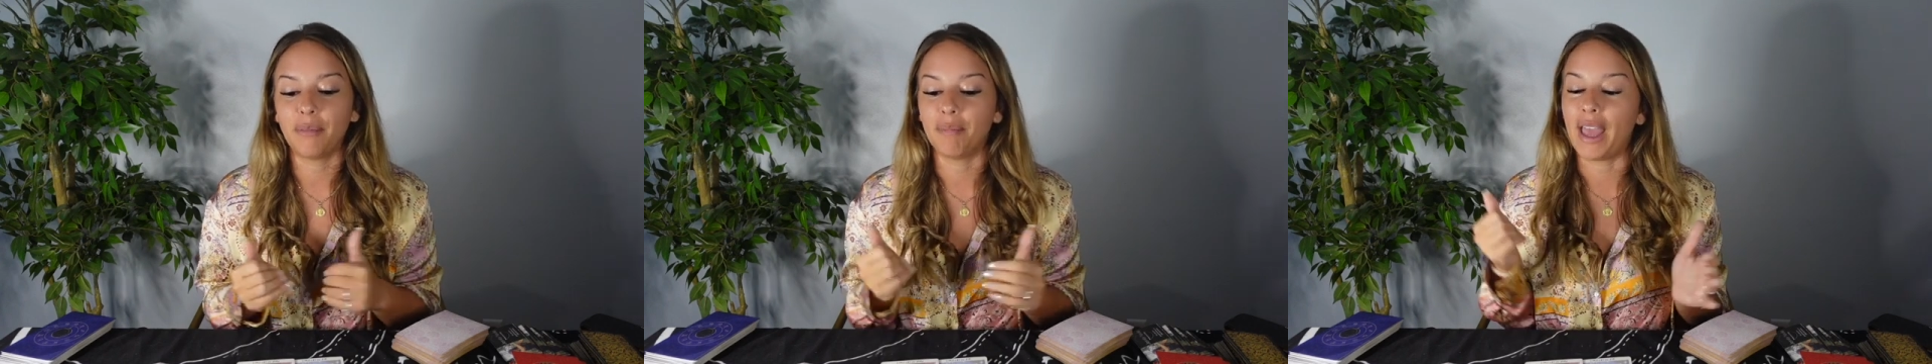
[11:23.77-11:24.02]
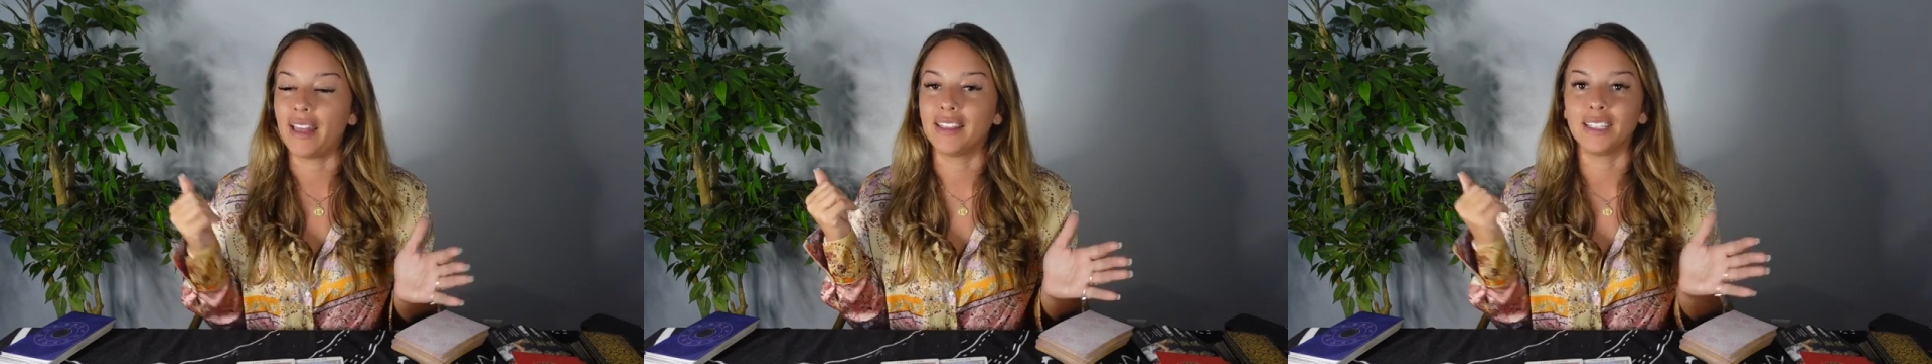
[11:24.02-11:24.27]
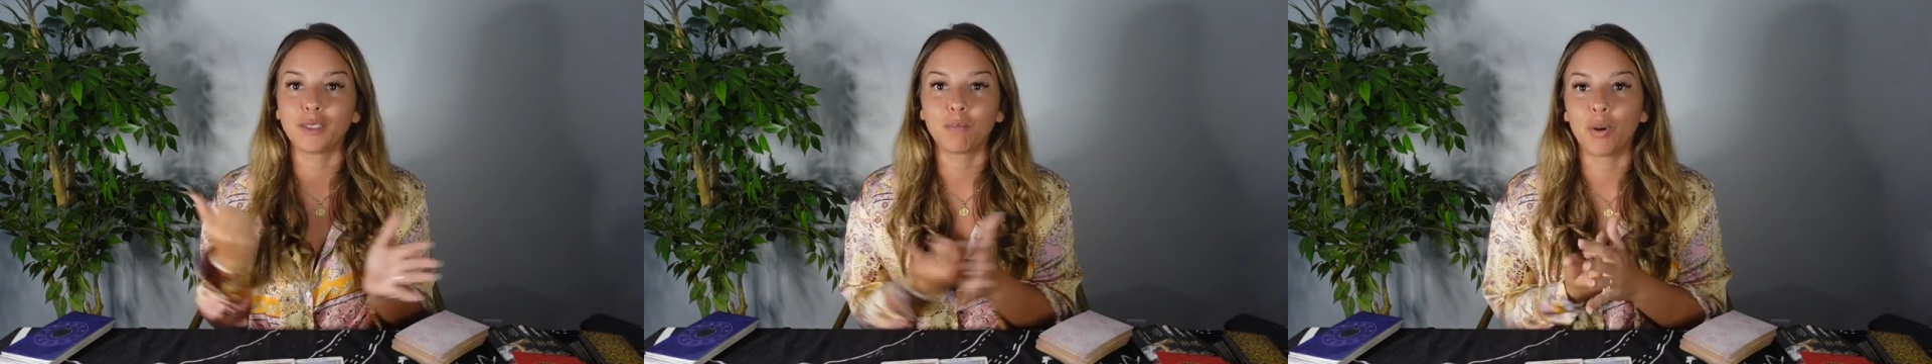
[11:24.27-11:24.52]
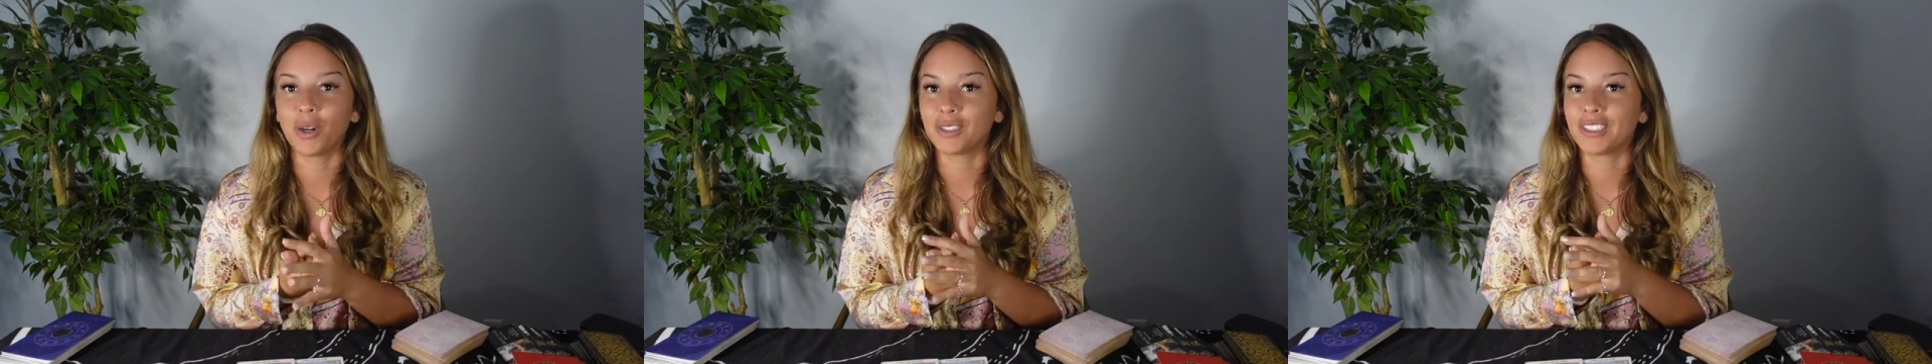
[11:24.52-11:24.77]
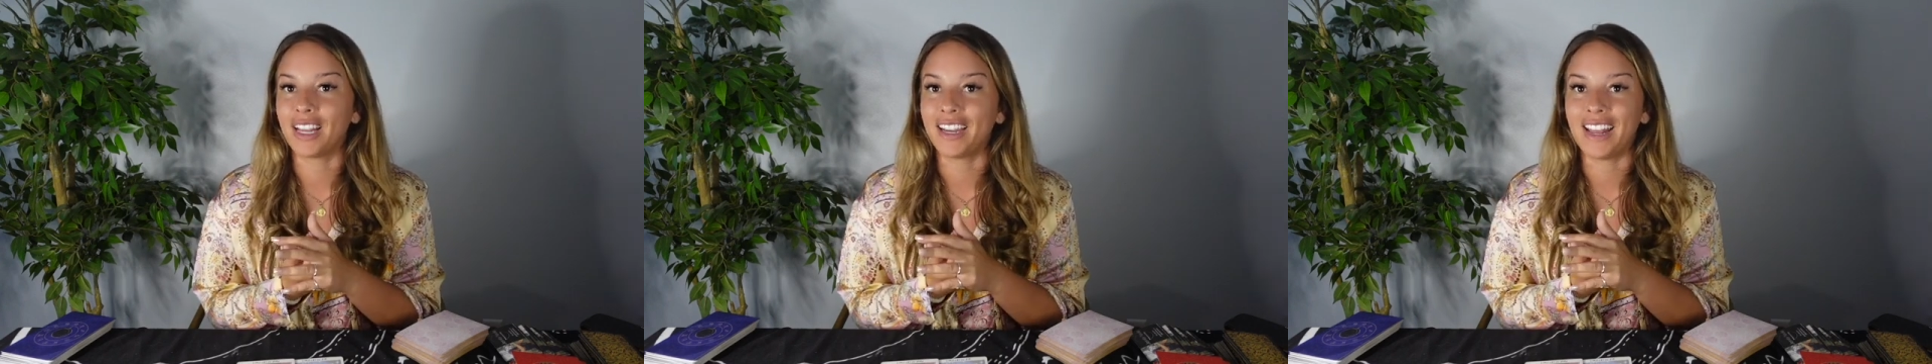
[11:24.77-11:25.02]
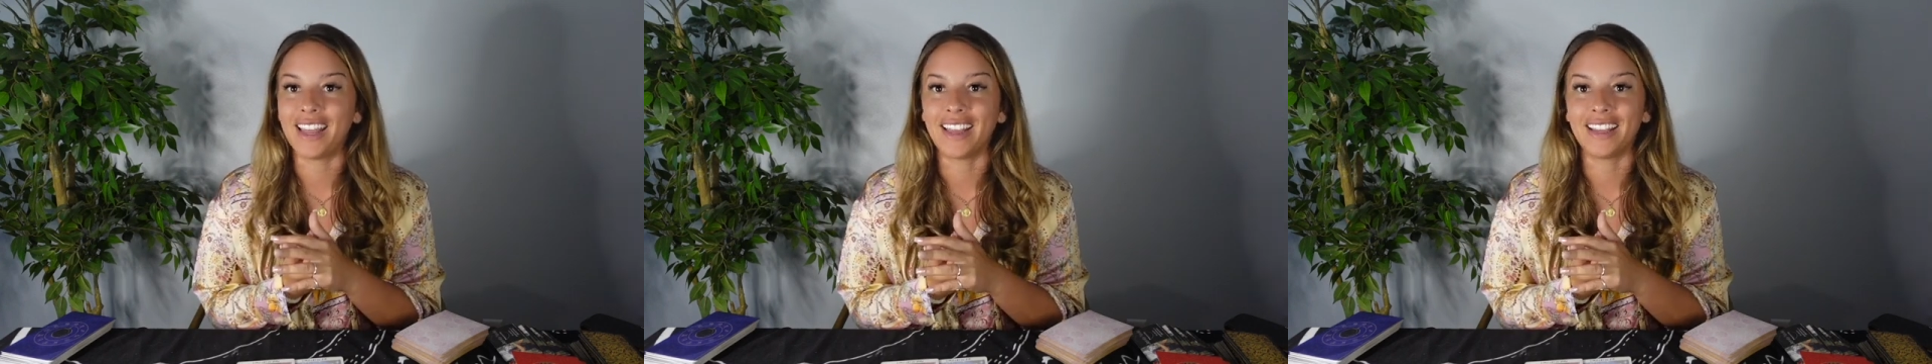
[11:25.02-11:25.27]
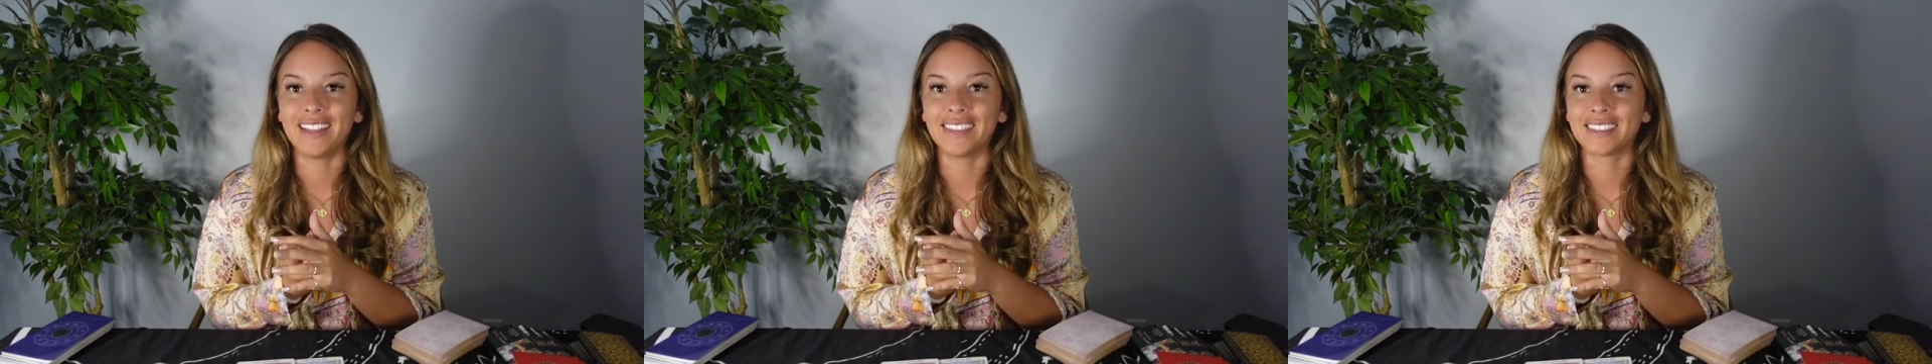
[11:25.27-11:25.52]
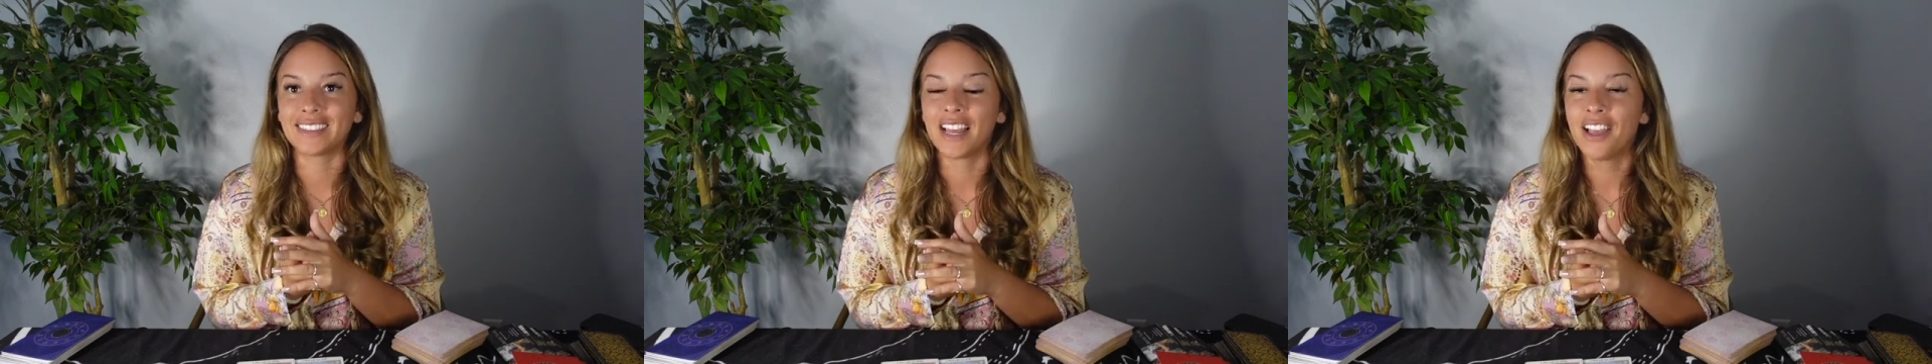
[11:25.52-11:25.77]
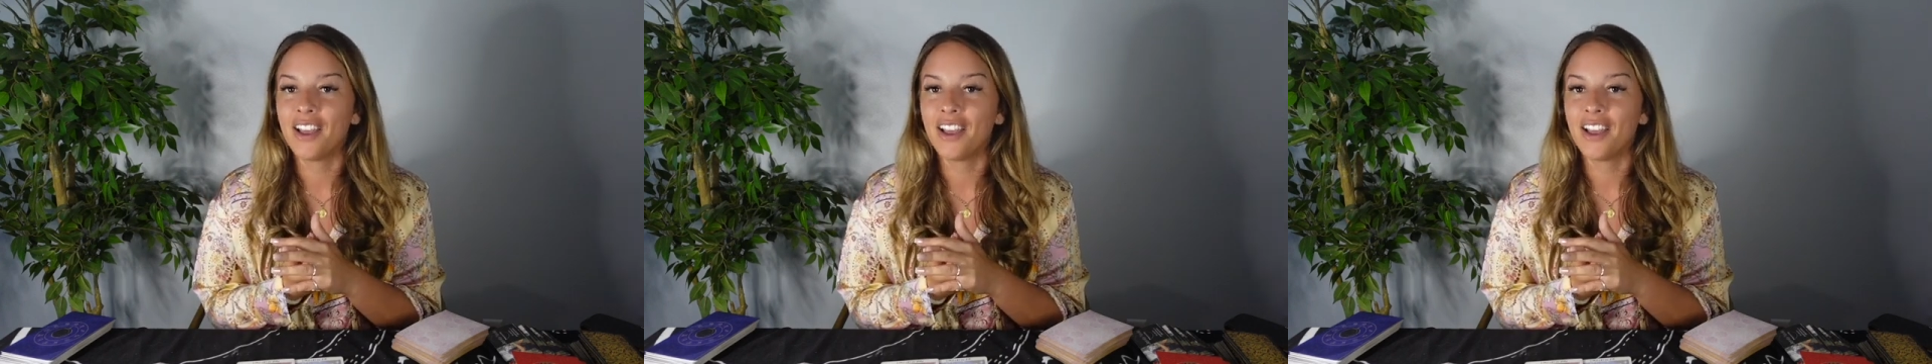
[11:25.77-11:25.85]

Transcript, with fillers: man, this person is